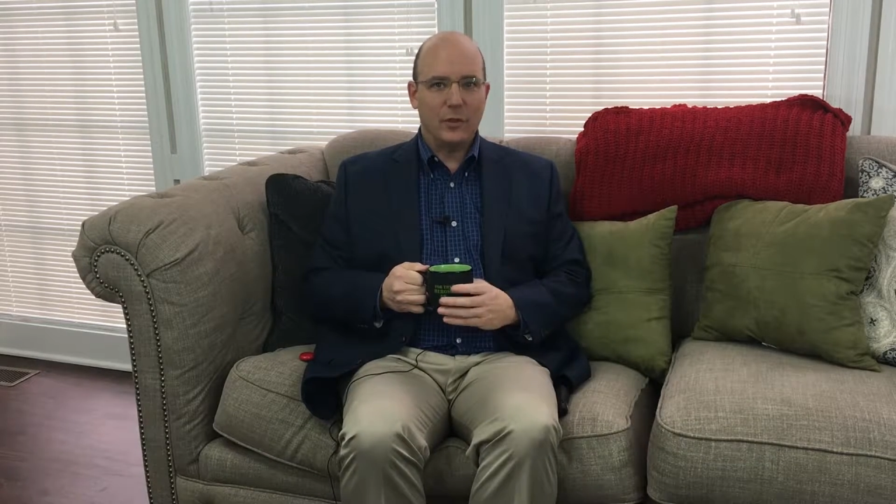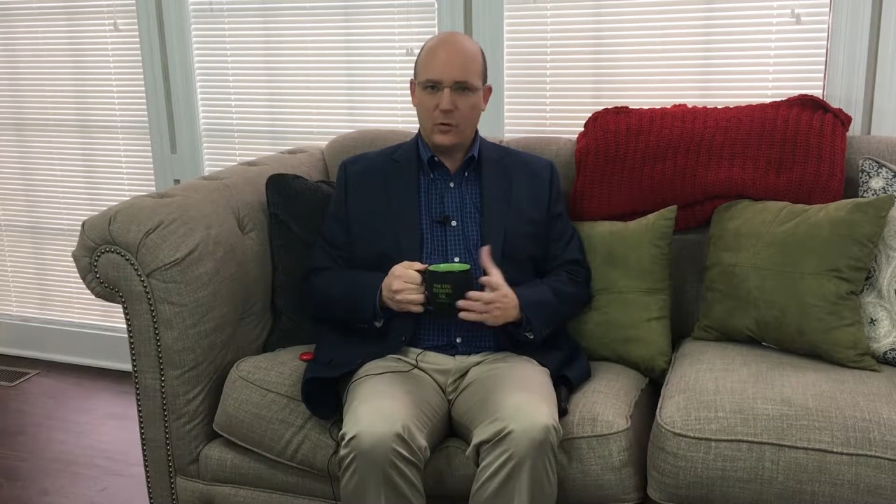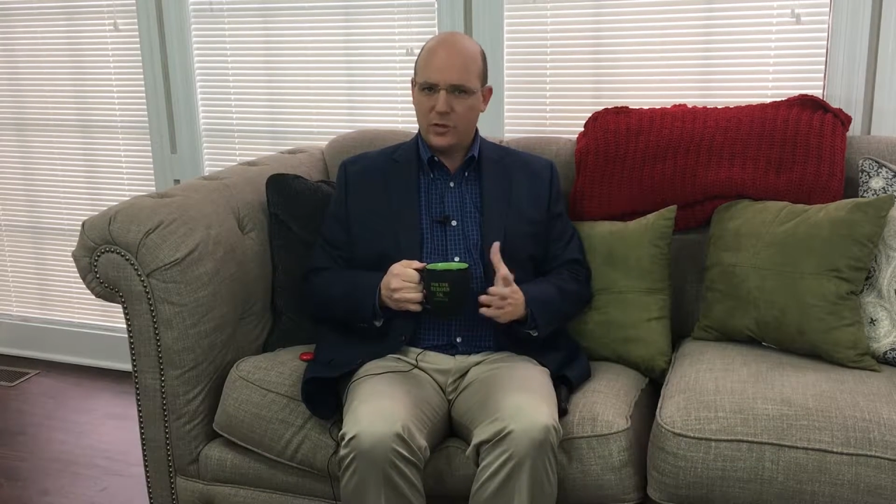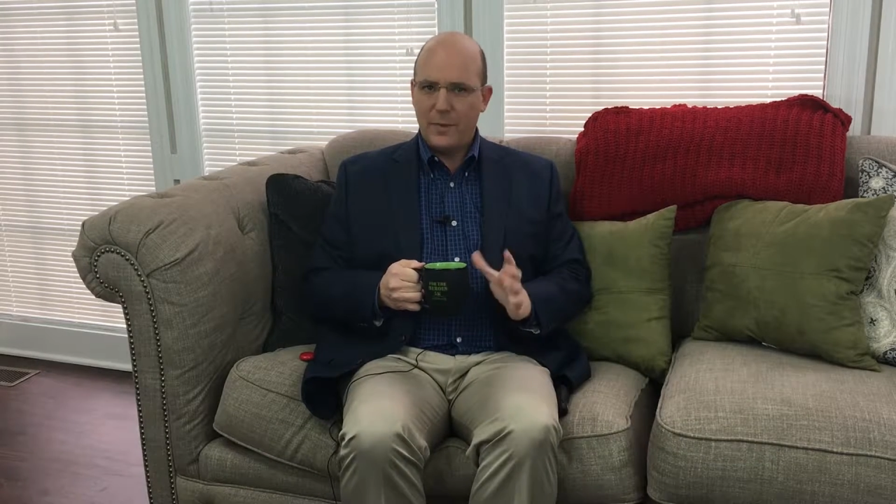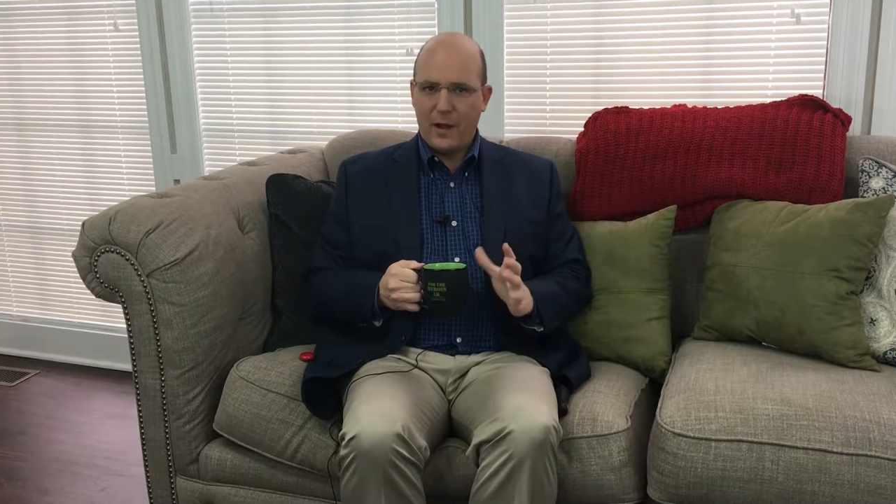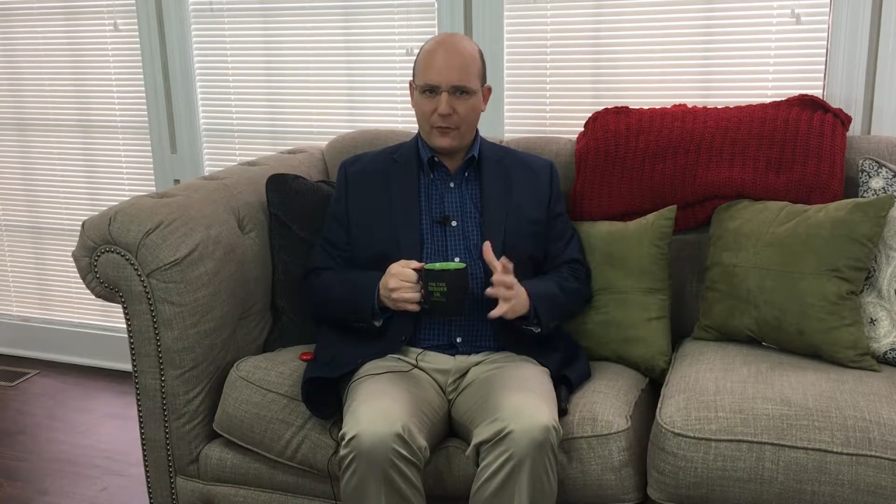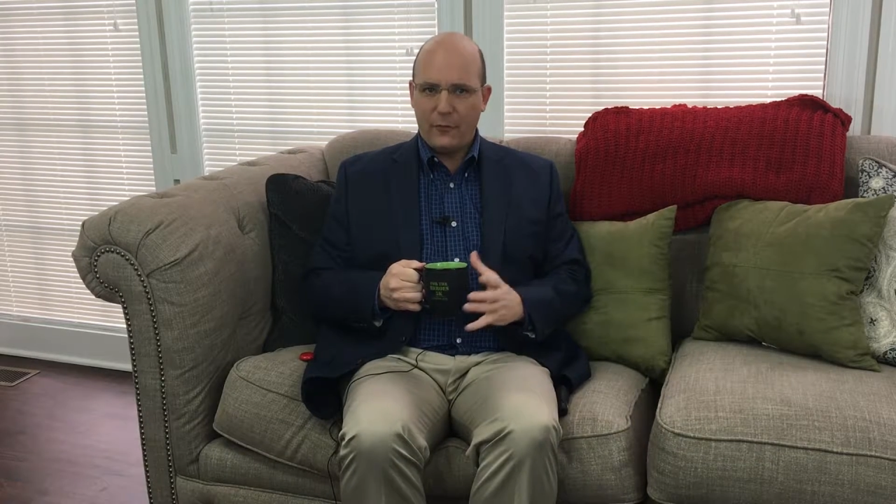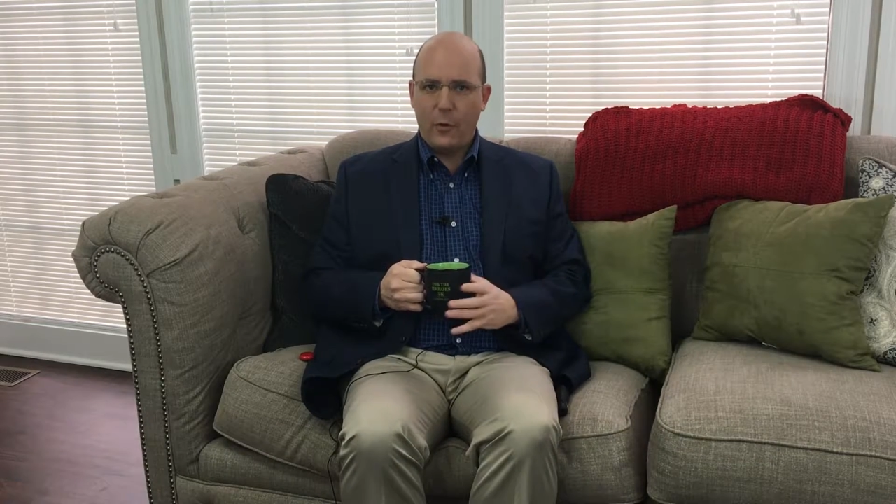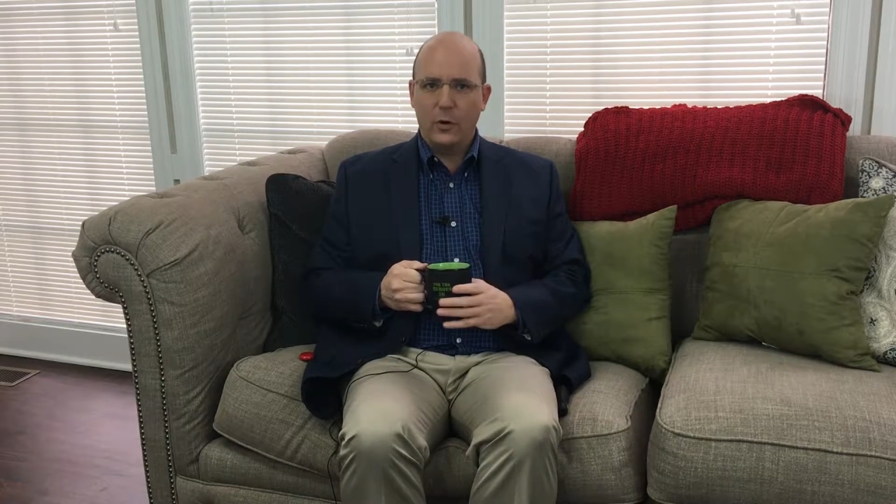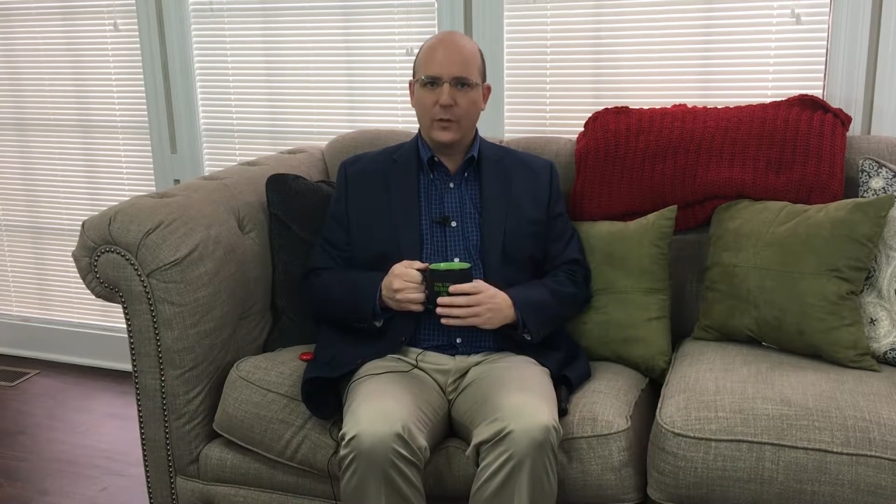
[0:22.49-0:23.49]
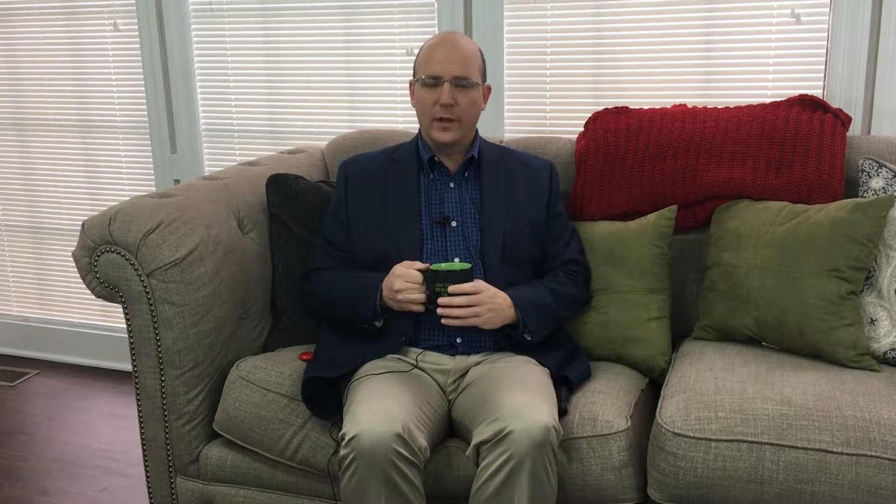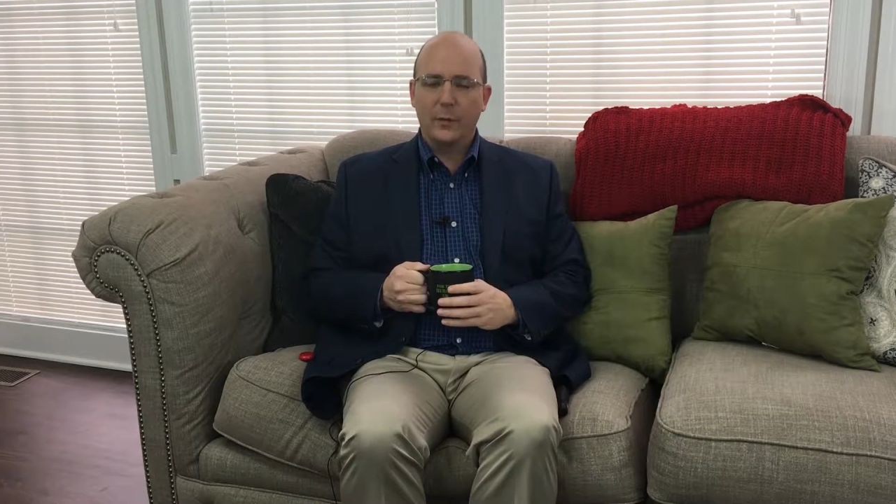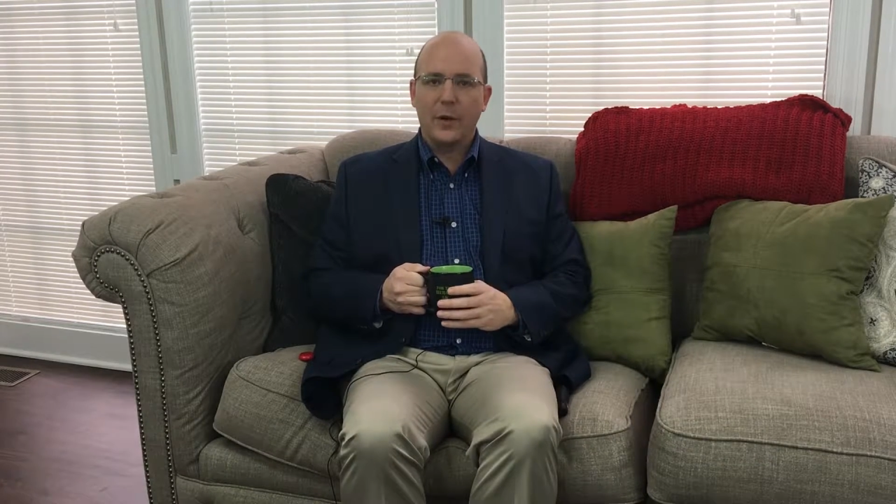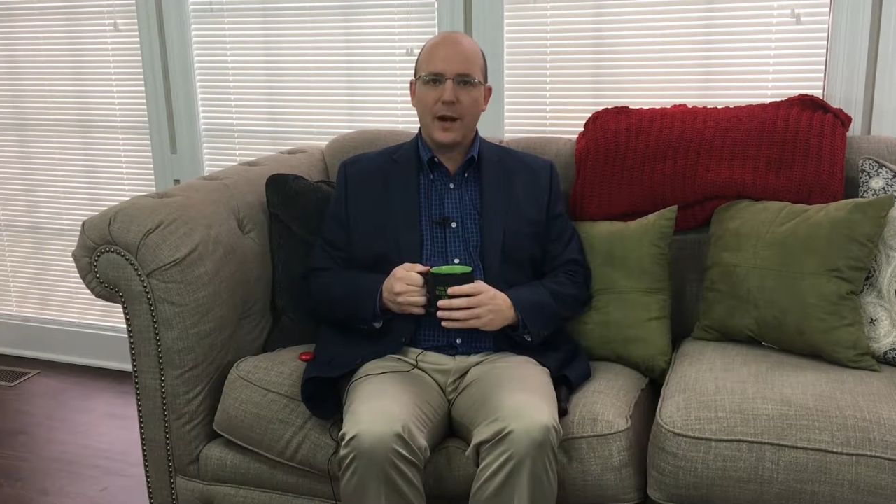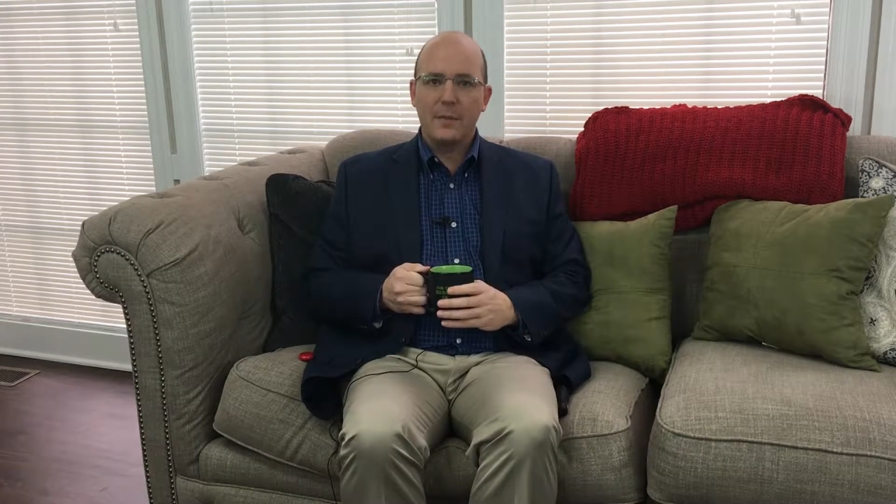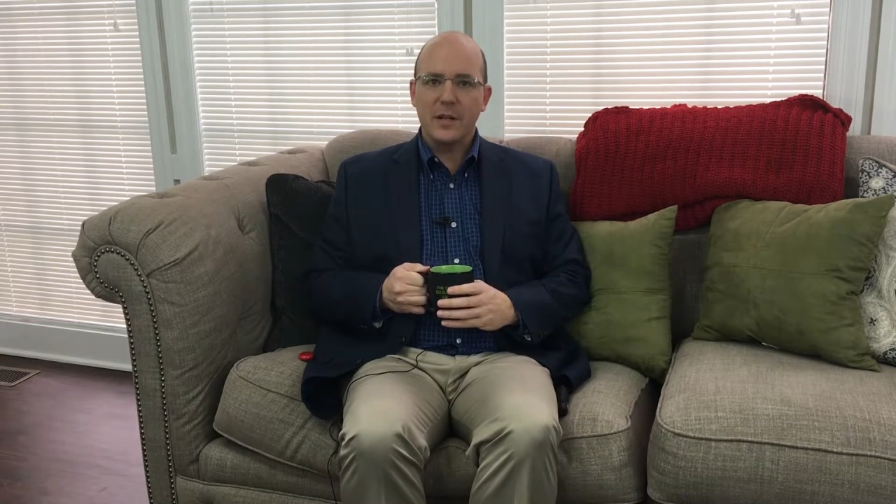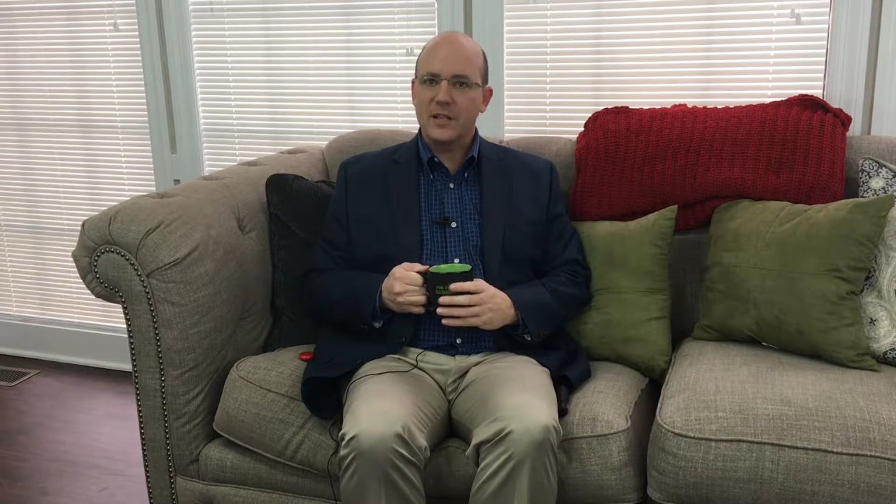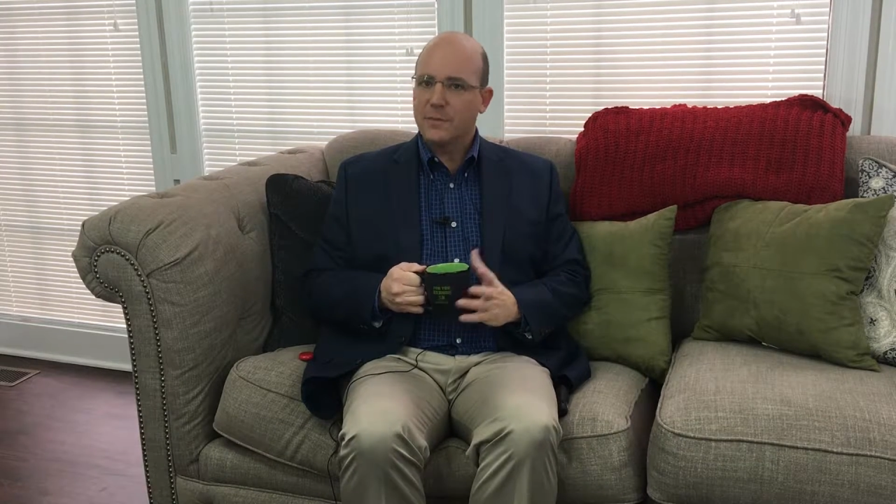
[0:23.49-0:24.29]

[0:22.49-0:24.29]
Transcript: owns about 4 rental properties,